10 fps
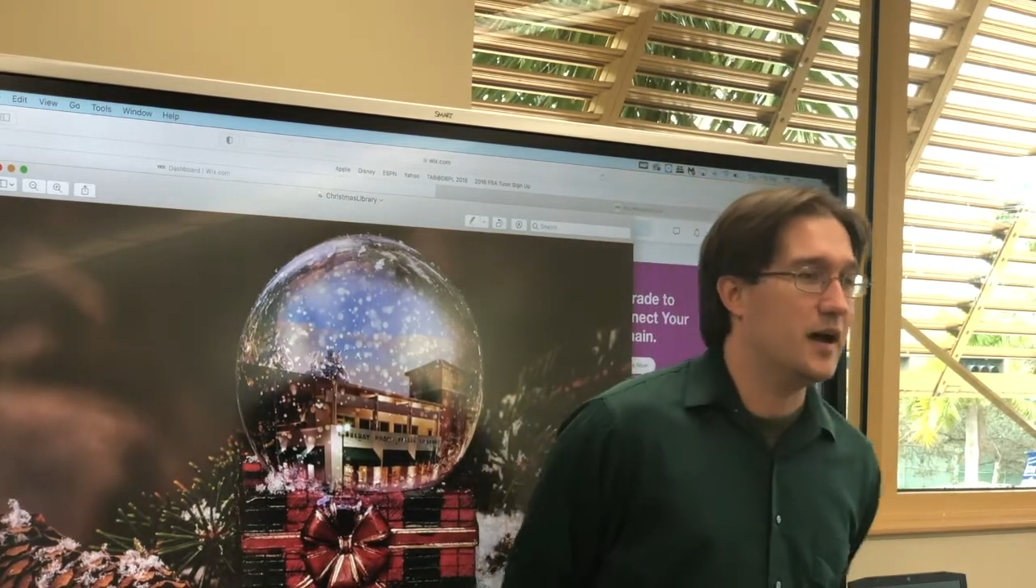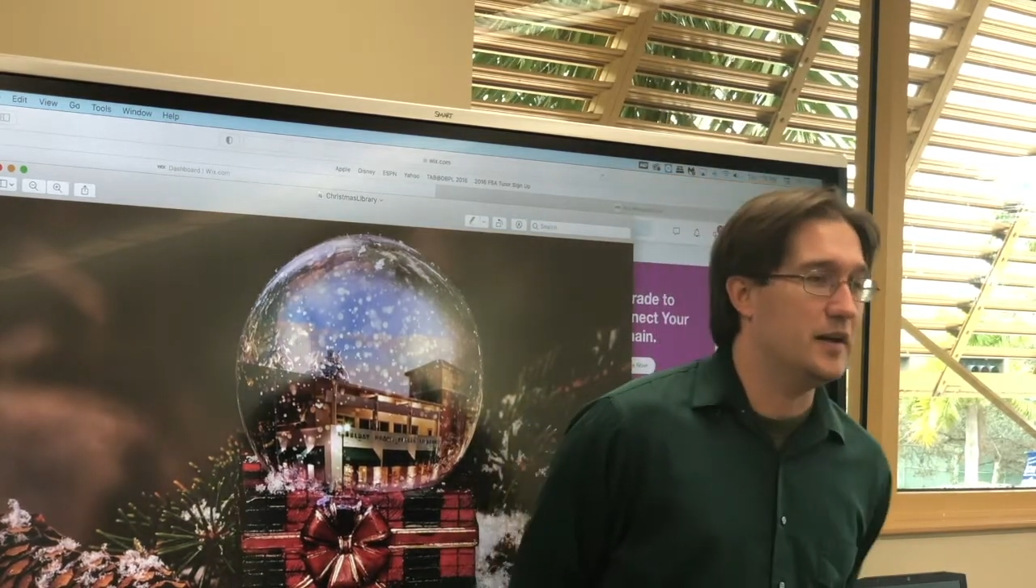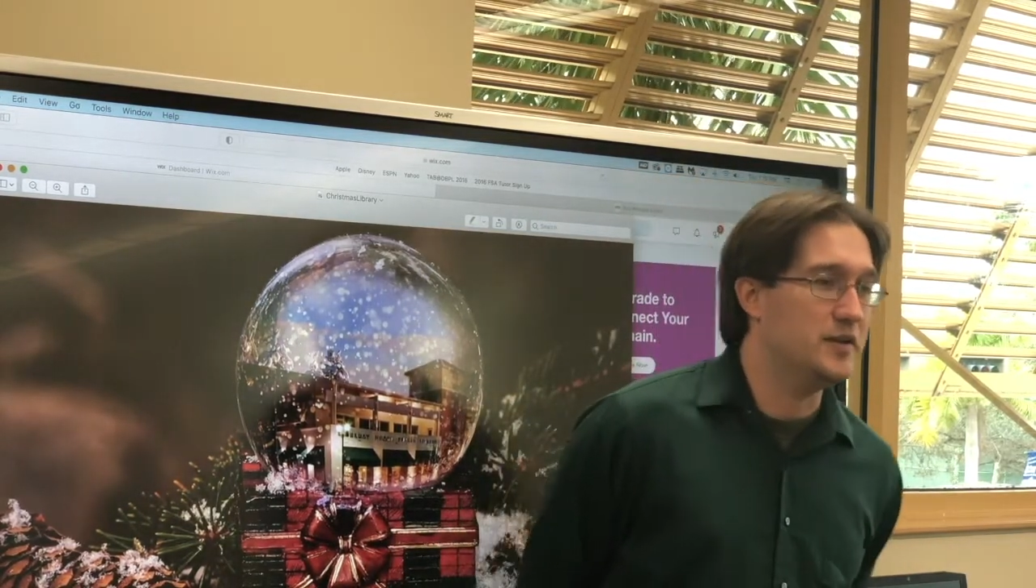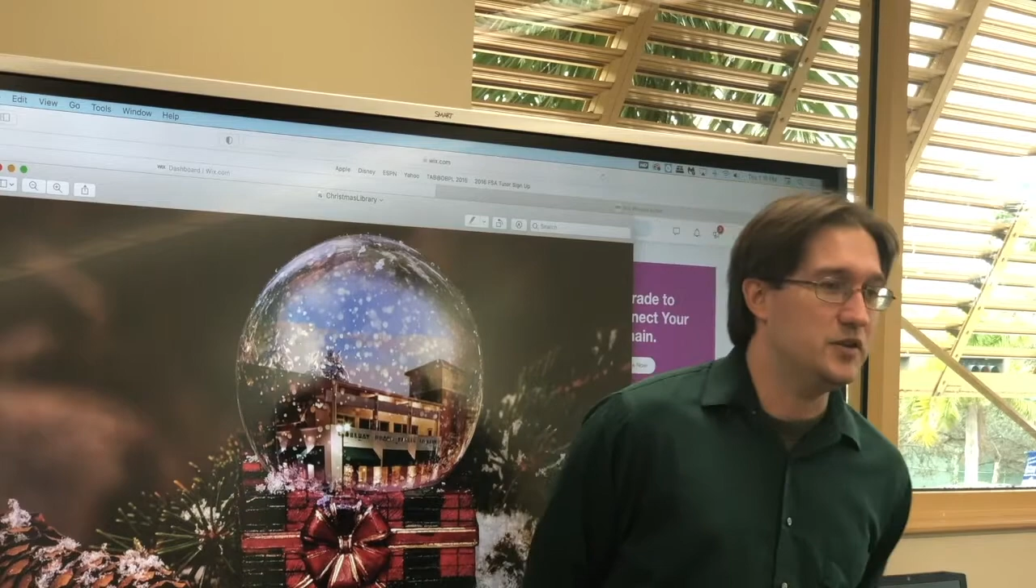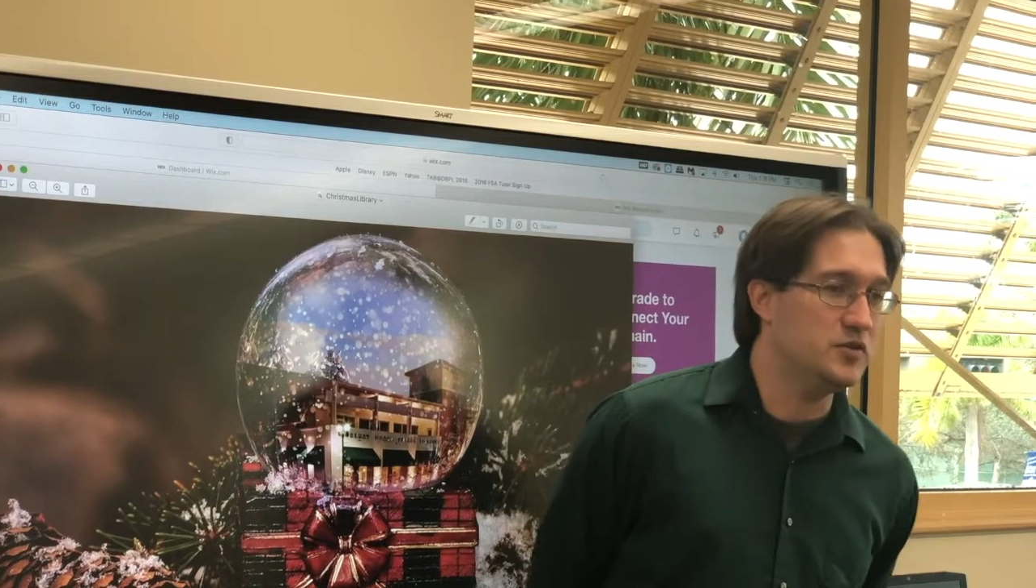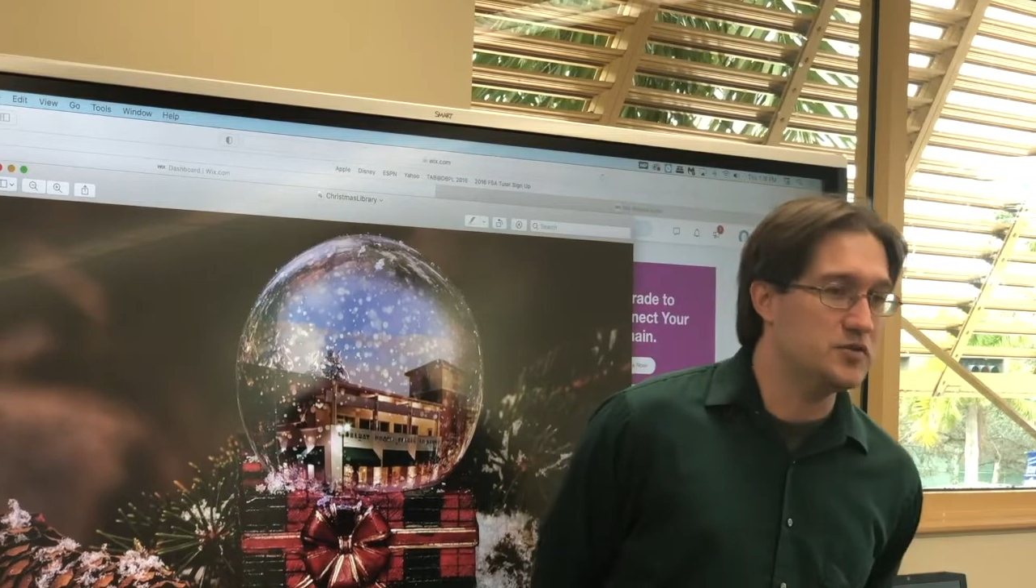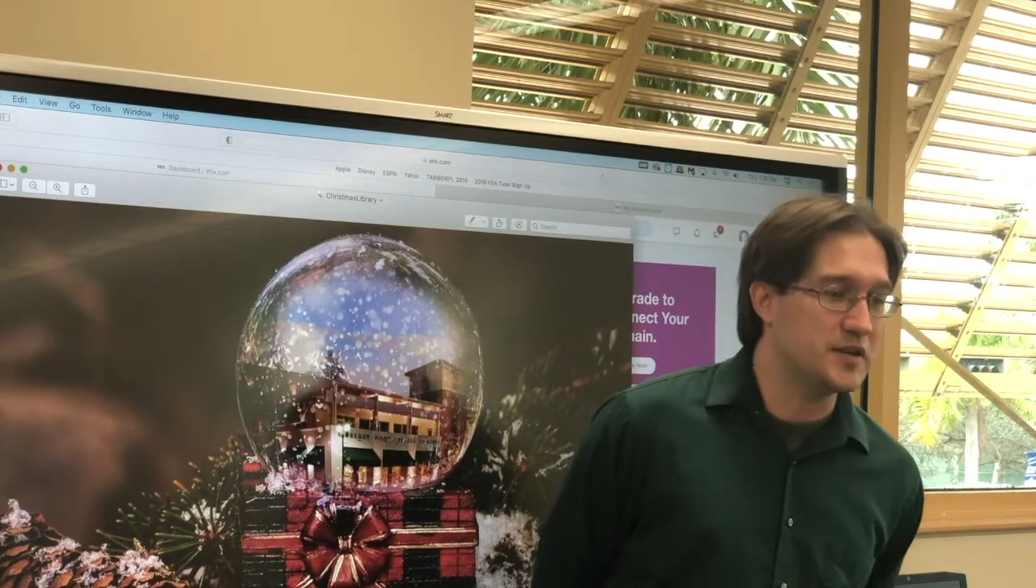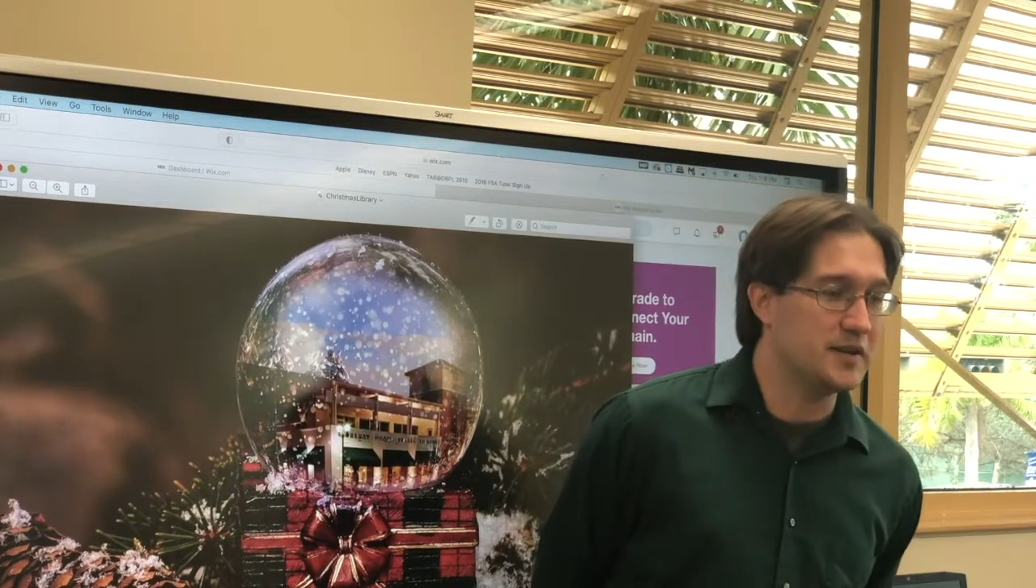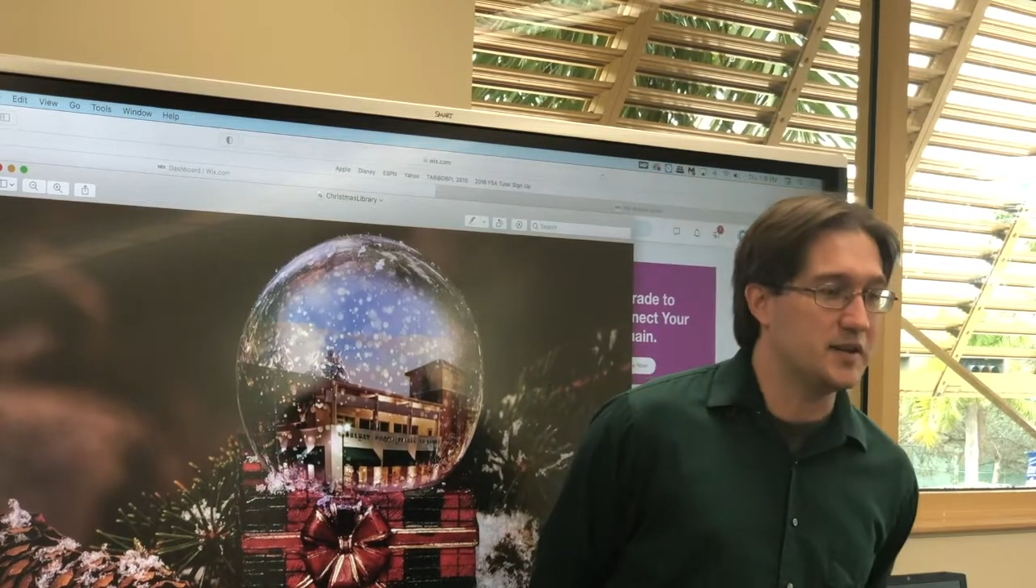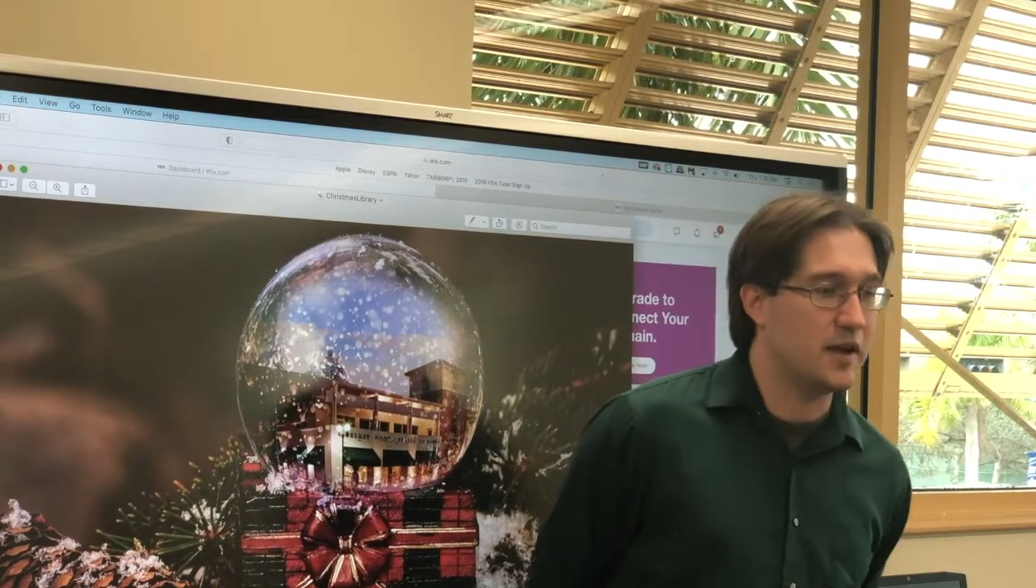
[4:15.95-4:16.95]

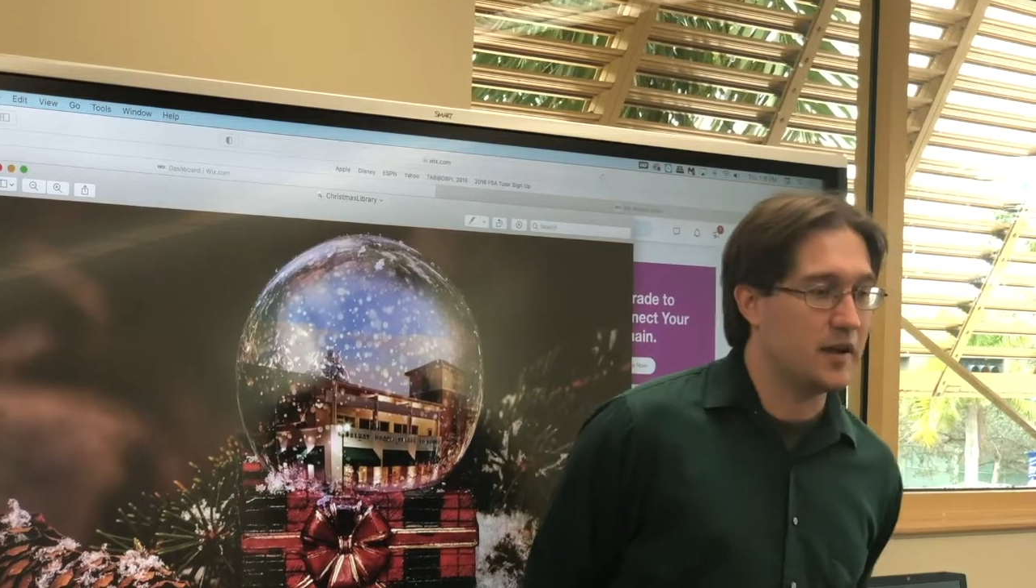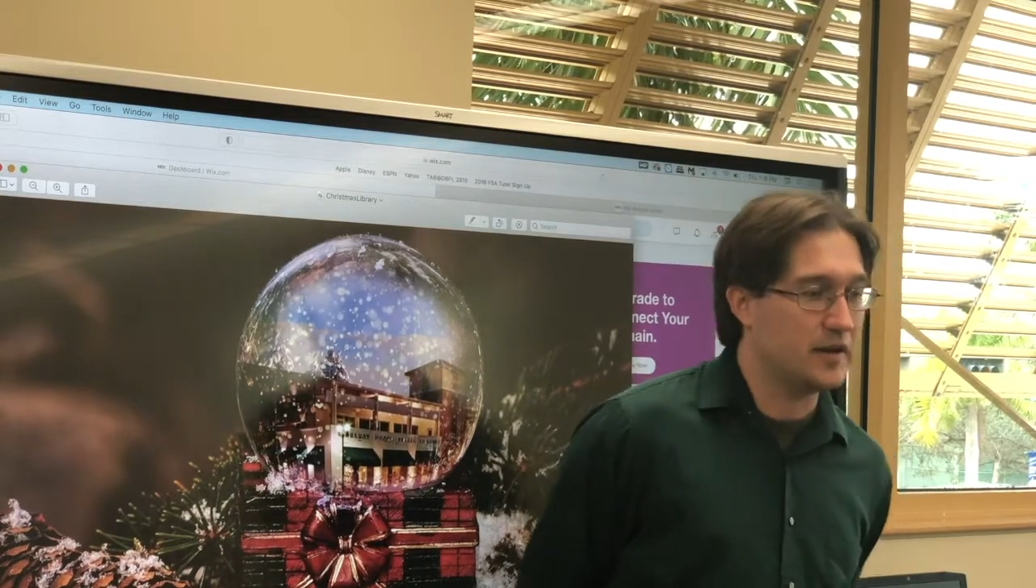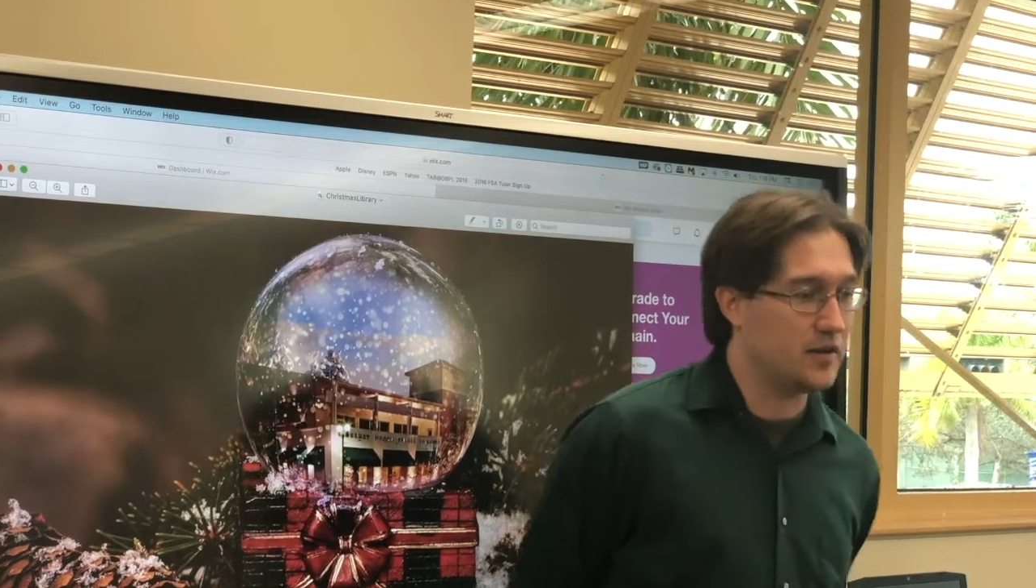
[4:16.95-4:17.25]
using an